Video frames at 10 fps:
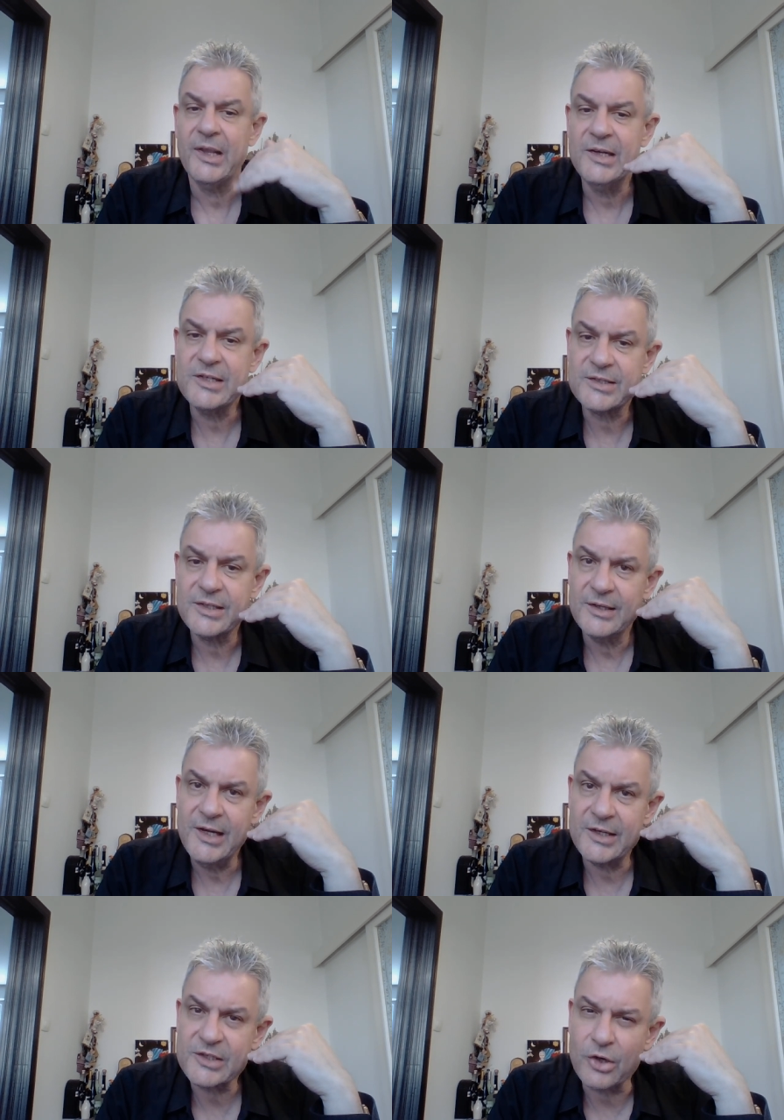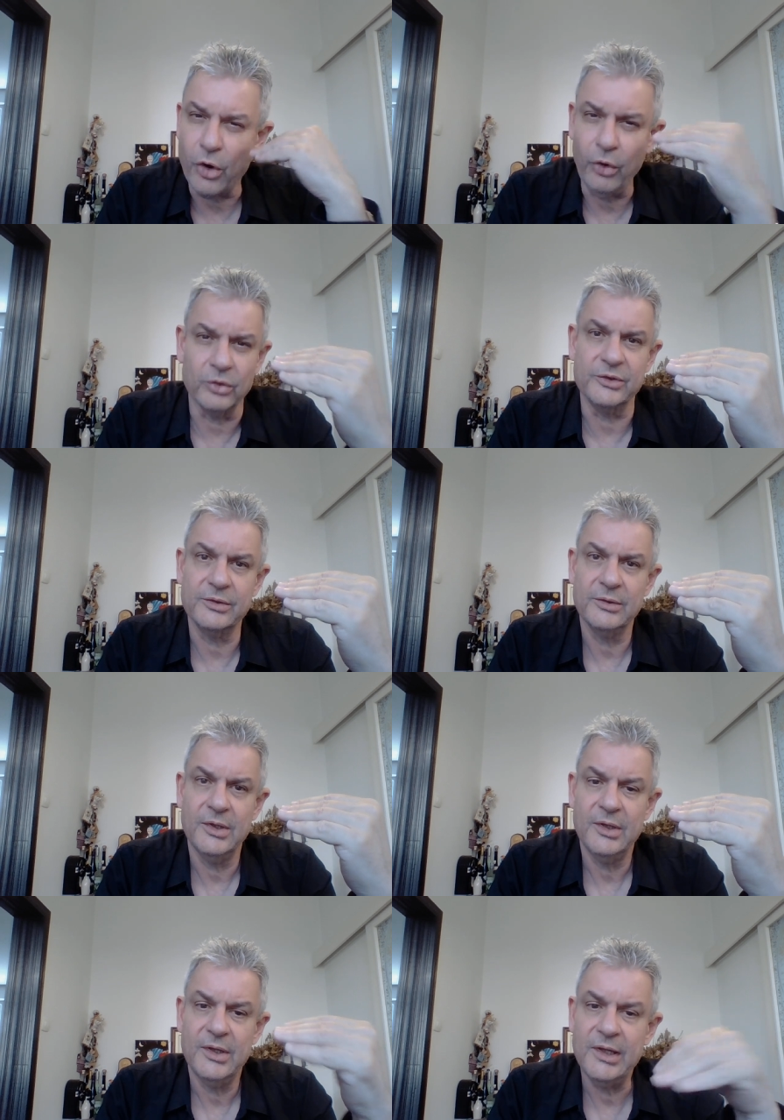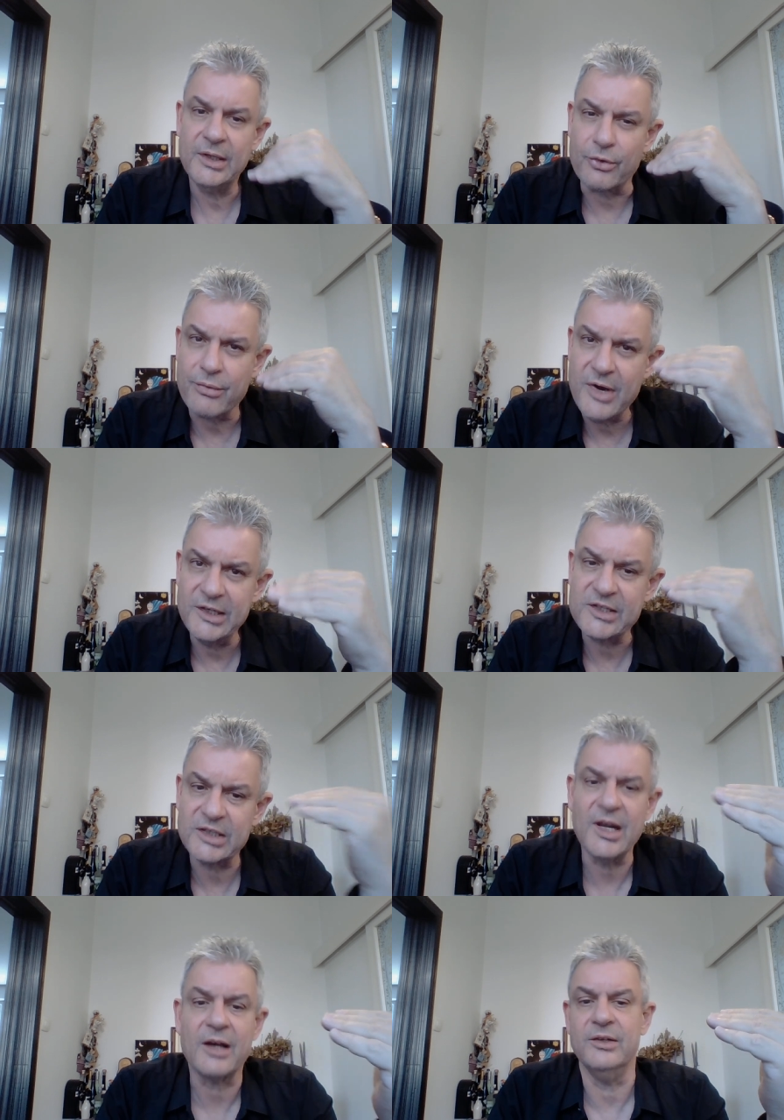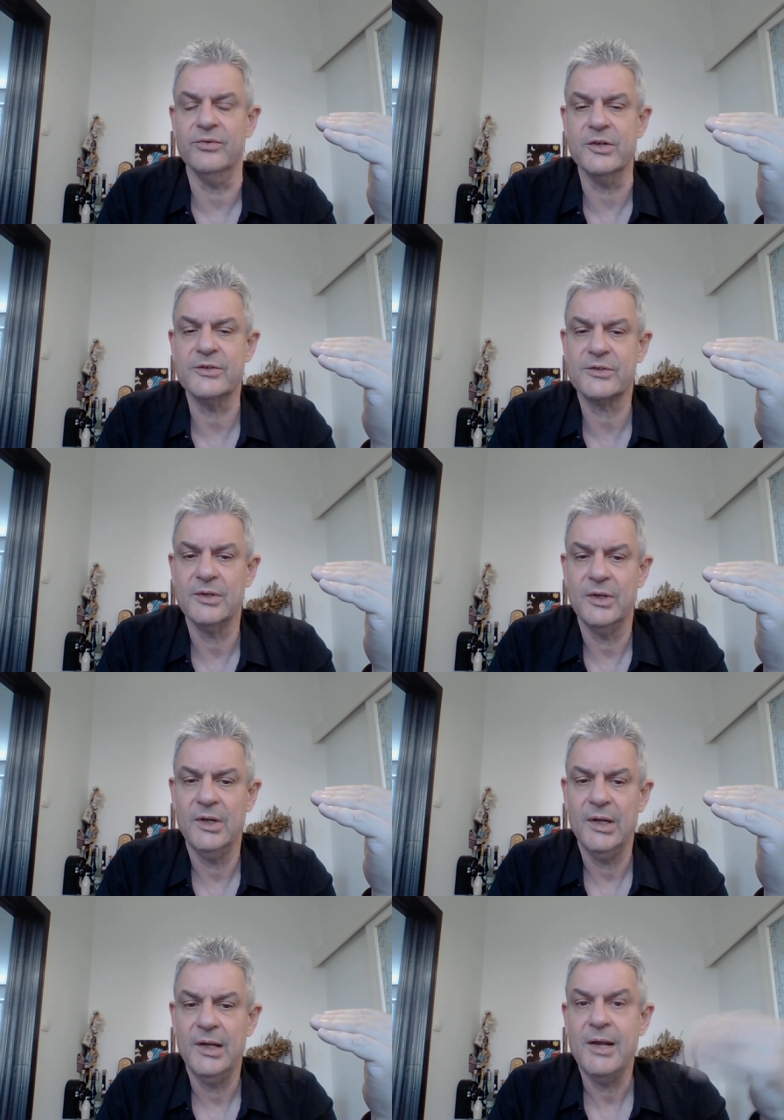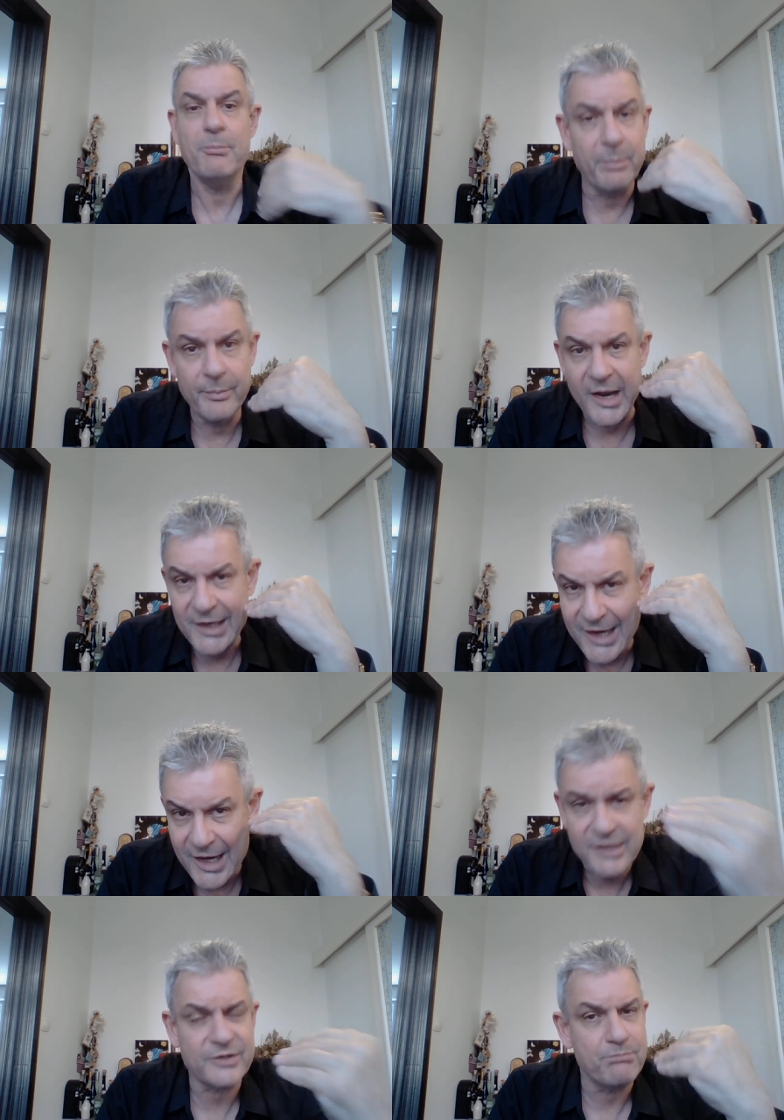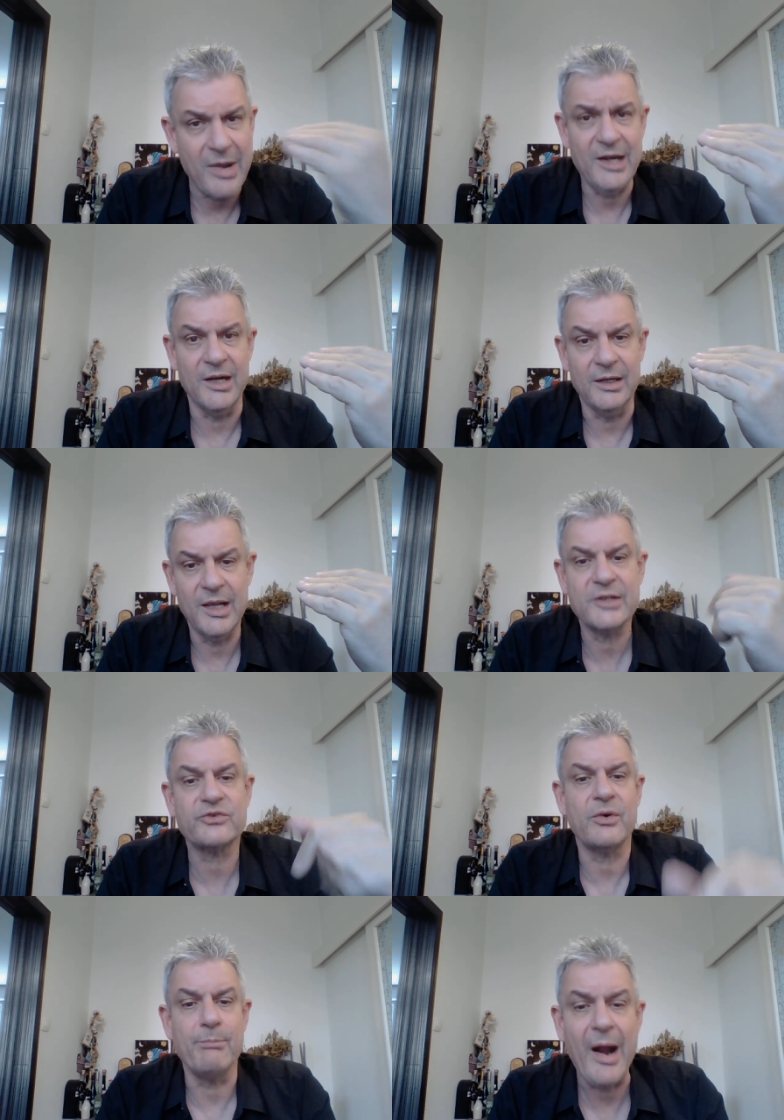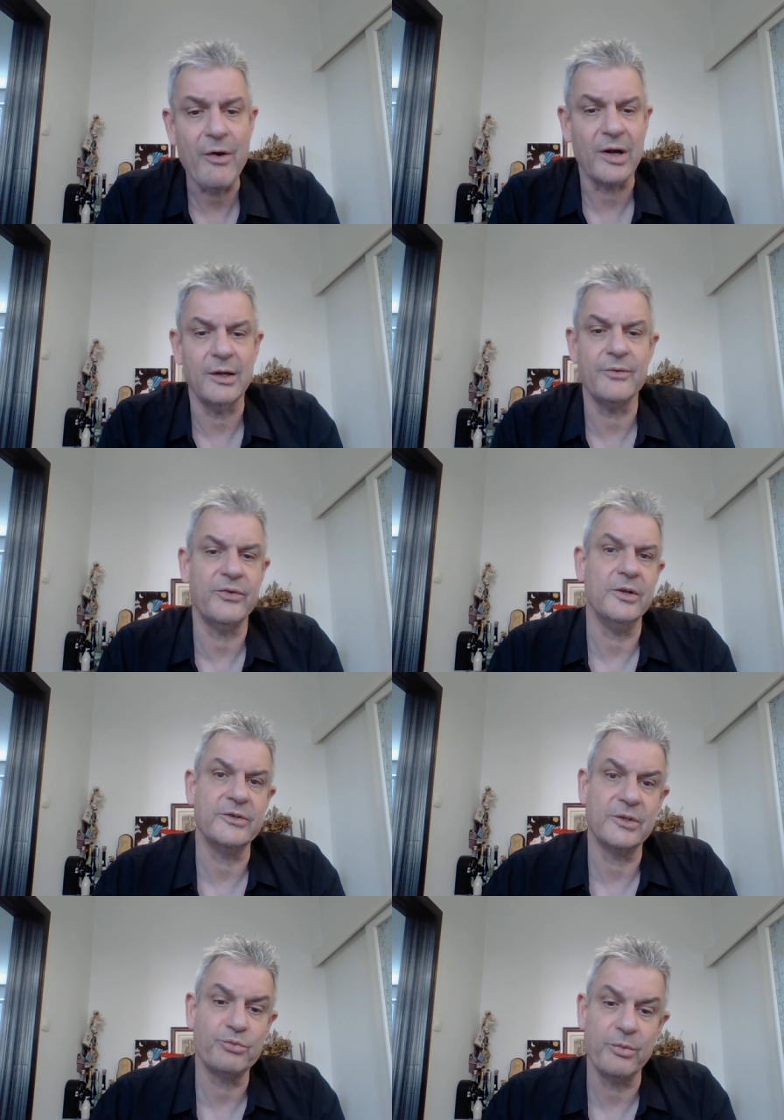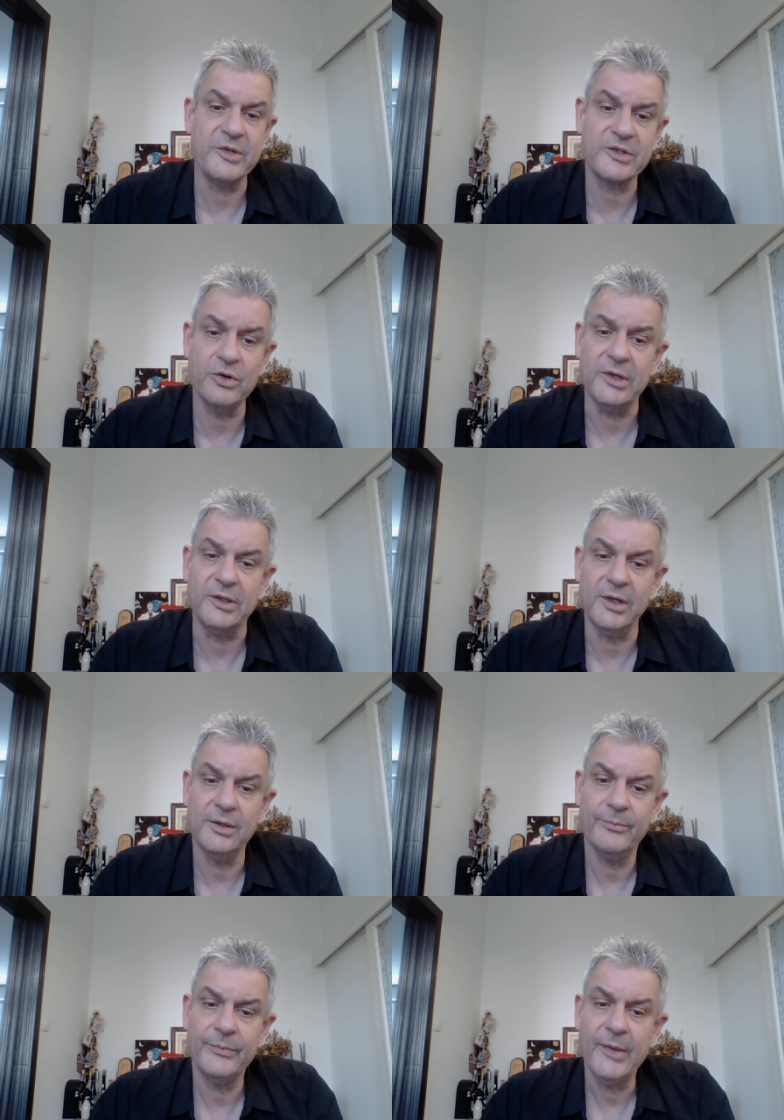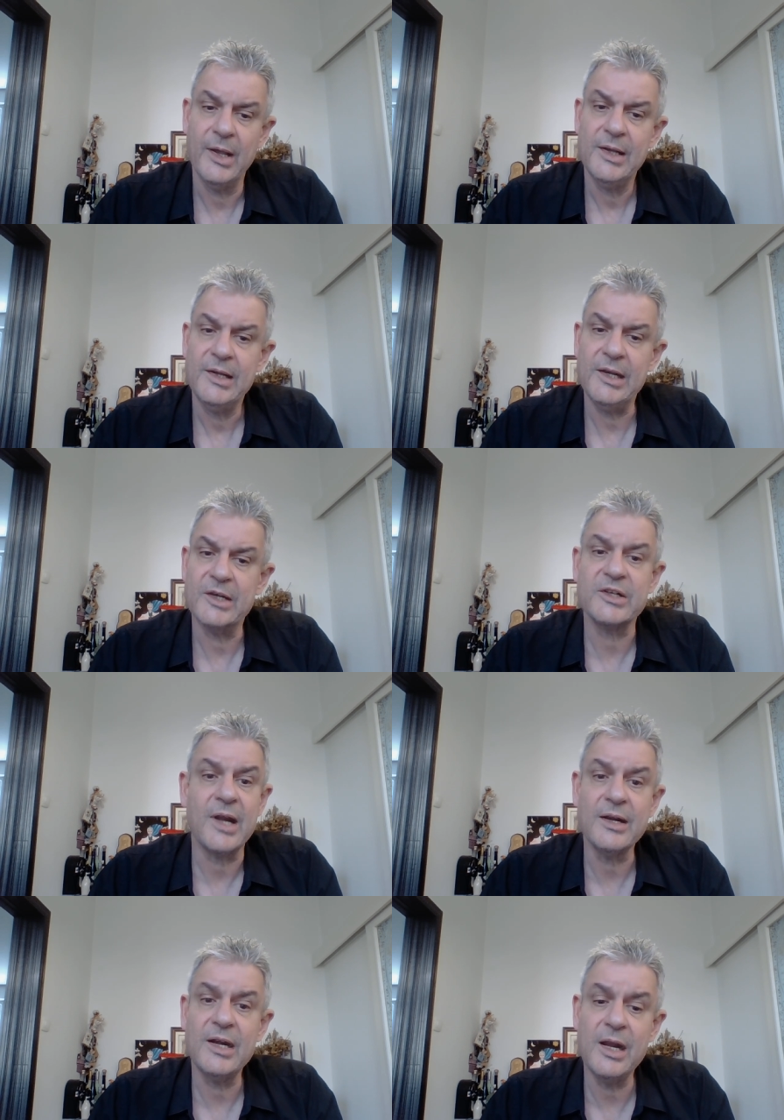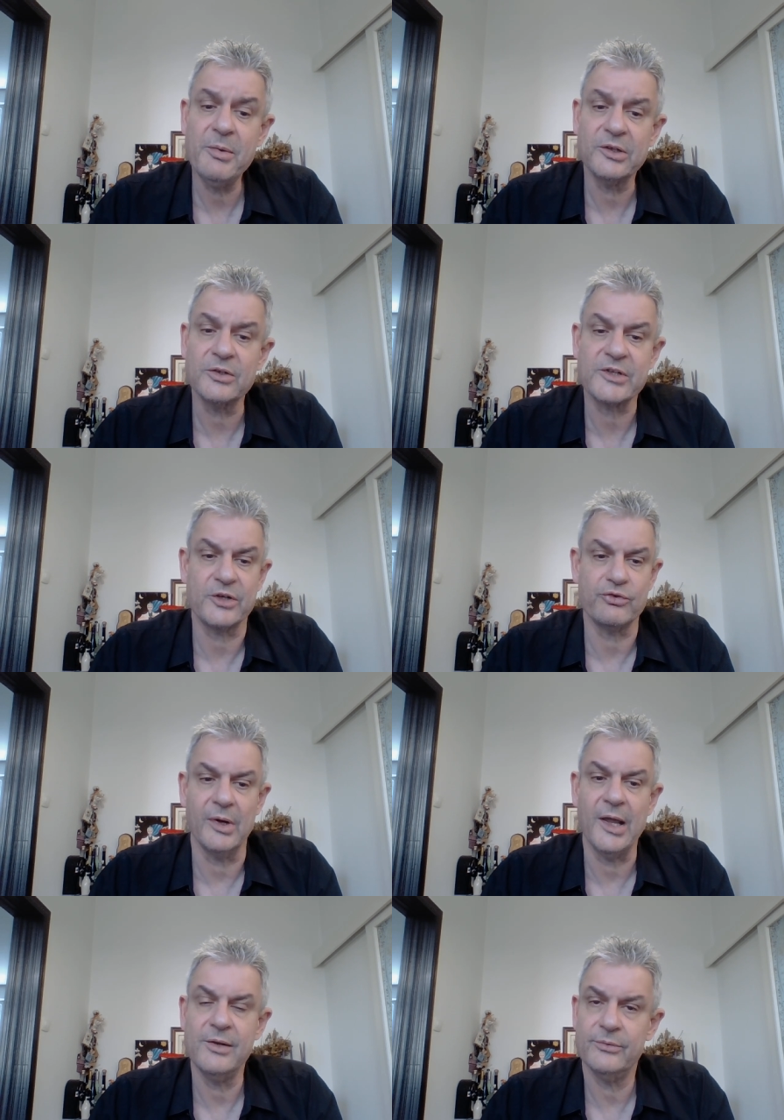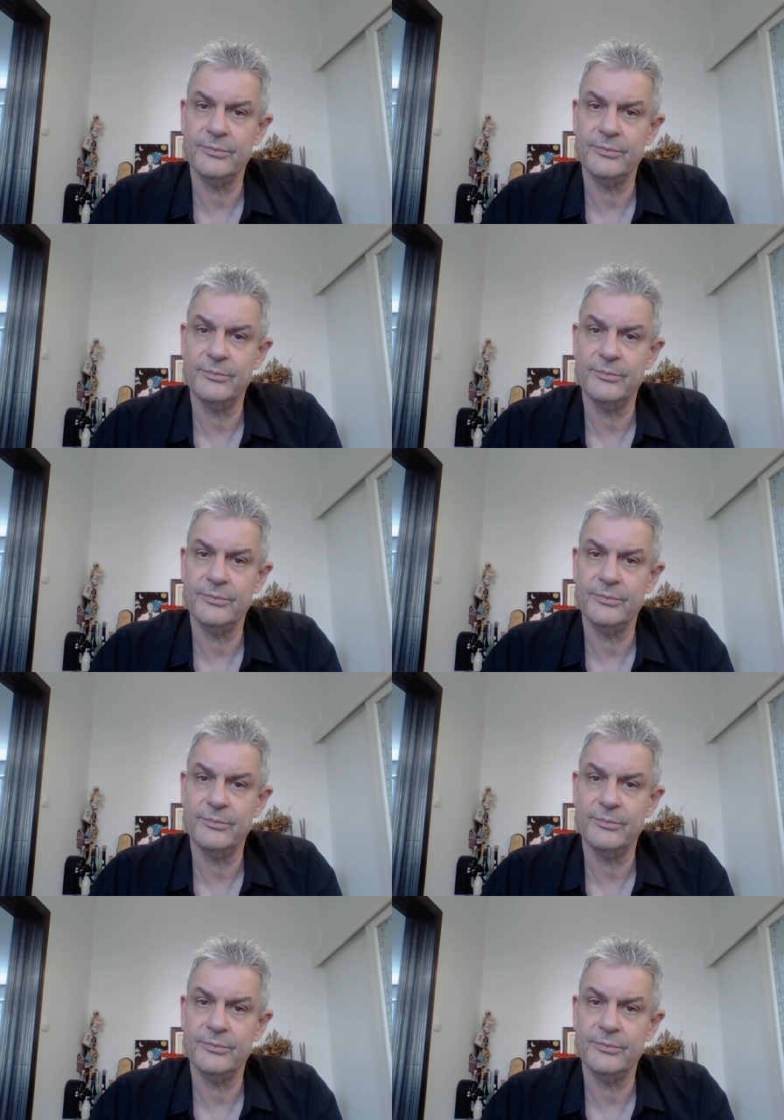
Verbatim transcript: He has cold and greedy seductiveness, and he has many extramarital affairs and promiscuity. He has an uninhibited sexual life.